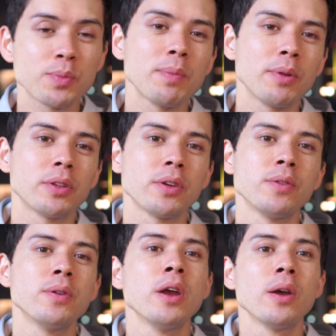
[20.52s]
people
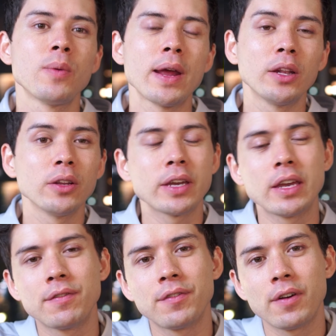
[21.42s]
do, when
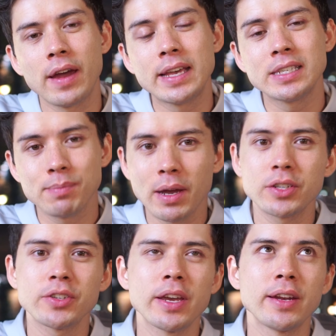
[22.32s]
looking for a
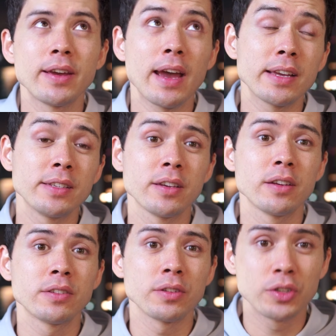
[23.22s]
smart trainer, I
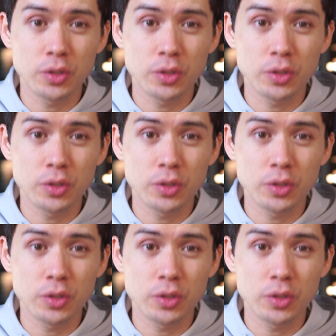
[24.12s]
searched on